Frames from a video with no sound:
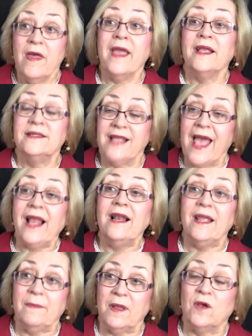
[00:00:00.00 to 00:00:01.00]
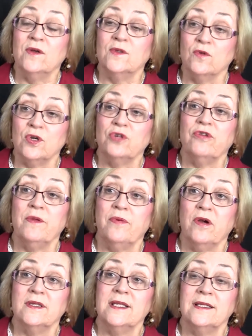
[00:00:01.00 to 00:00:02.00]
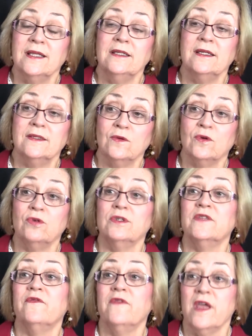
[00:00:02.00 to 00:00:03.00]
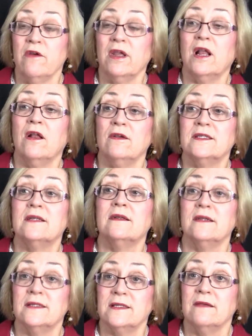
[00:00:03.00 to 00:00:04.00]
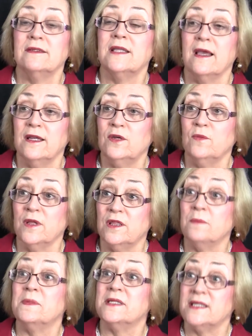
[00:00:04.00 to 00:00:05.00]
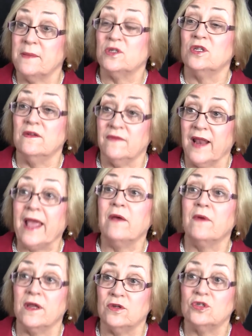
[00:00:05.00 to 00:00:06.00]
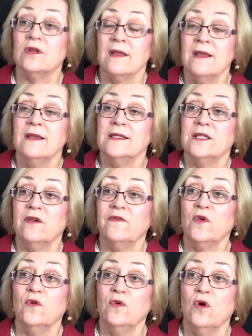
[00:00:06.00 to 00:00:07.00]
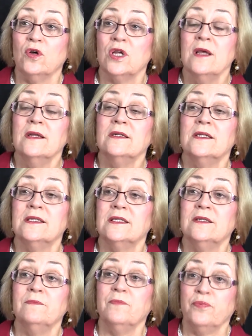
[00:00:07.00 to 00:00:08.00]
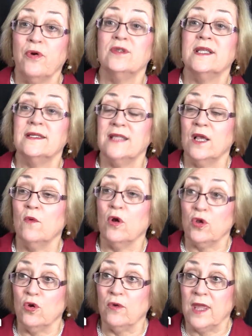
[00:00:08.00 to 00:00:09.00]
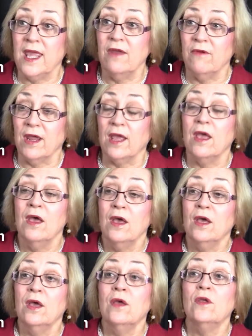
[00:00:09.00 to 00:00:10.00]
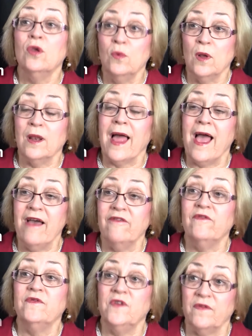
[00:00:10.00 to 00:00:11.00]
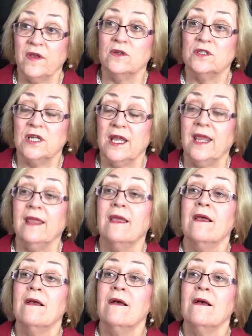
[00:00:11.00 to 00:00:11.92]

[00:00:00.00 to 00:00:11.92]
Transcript: Exactly, because auditory processing disorder is very closely associated with the perception of language. So if you're not just processing what you're hearing, you will have difficulty